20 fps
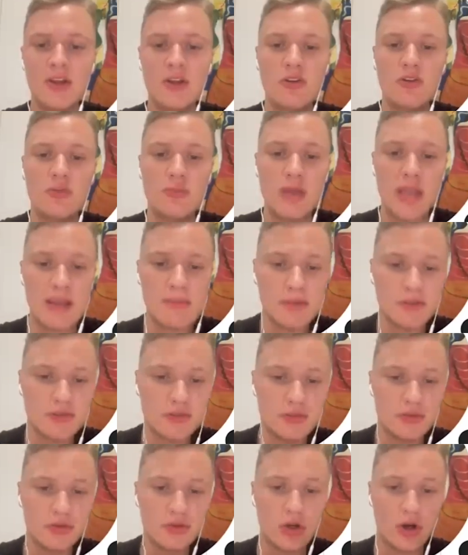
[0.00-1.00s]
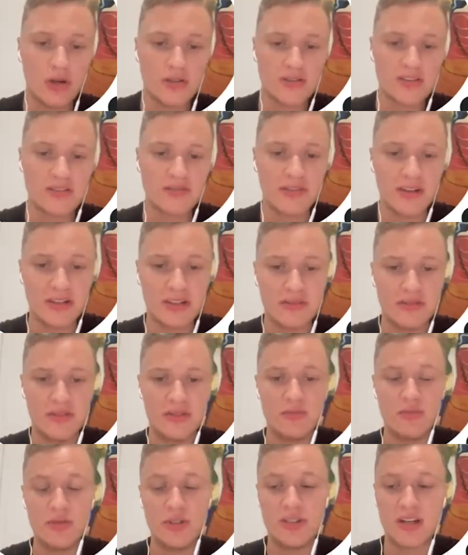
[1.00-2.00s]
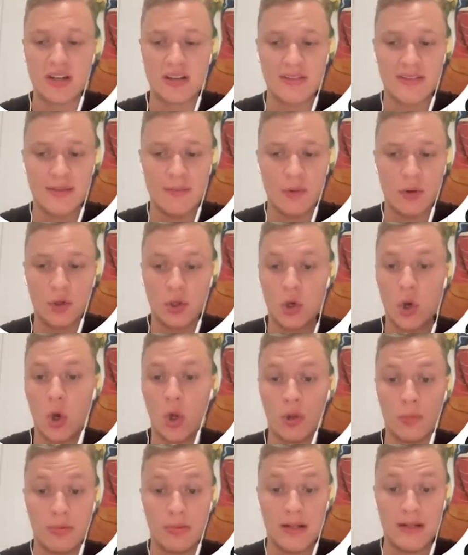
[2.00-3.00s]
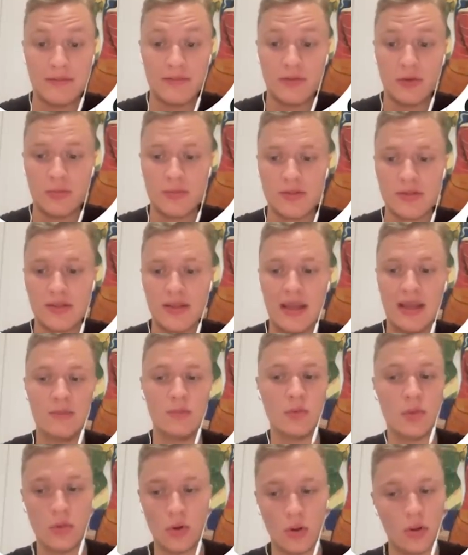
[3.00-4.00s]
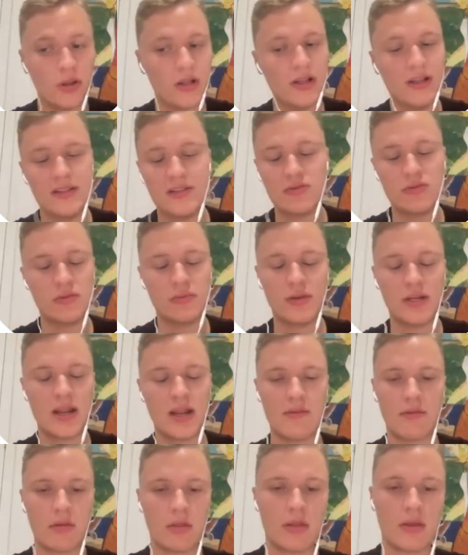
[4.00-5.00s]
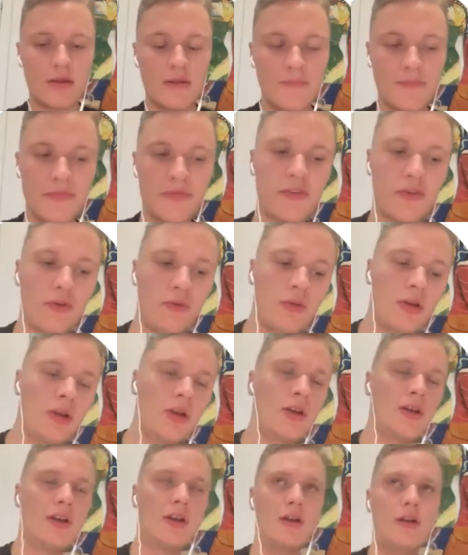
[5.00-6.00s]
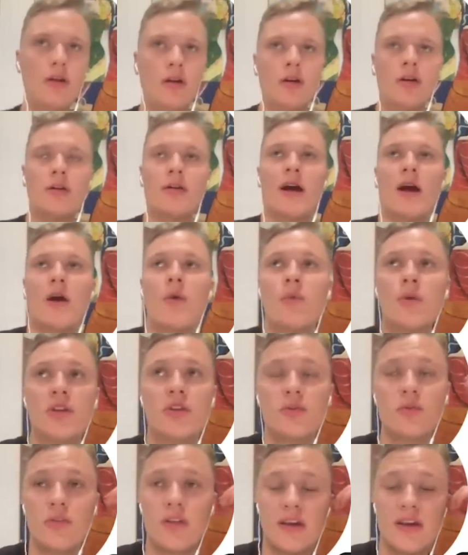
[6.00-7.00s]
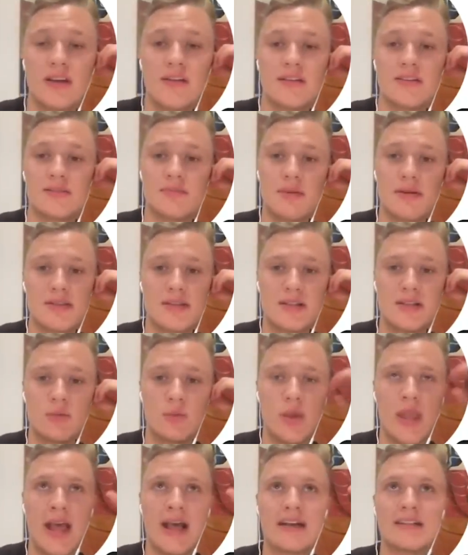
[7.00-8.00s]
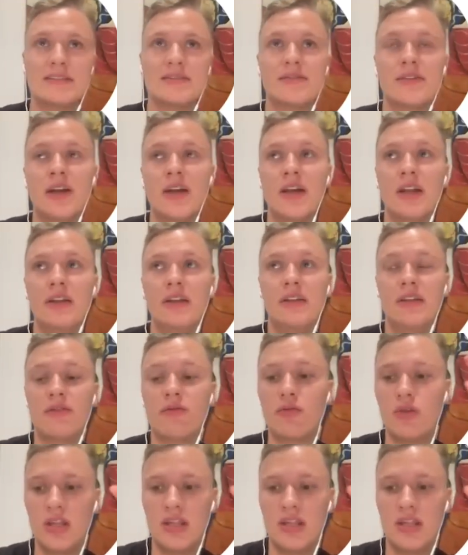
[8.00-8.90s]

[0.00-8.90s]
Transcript: to be able to cost-effectively retarget them on all platforms. And with all, I literally mean everything. So how we do that is basically we have different